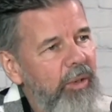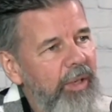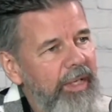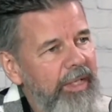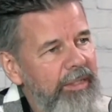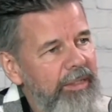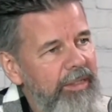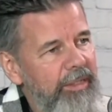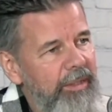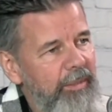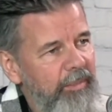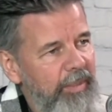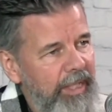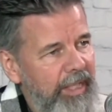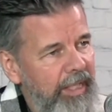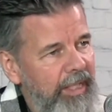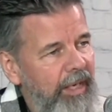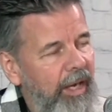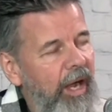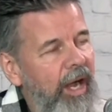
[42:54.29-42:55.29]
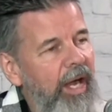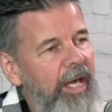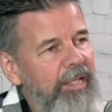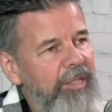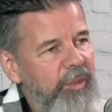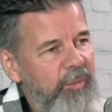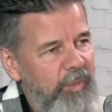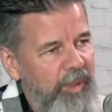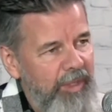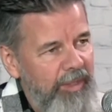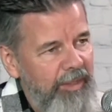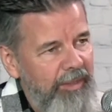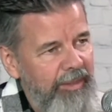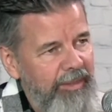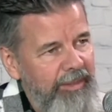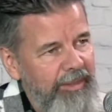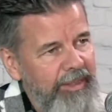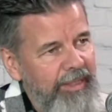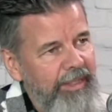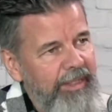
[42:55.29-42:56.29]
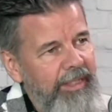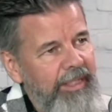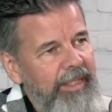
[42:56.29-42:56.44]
going to be in a hospital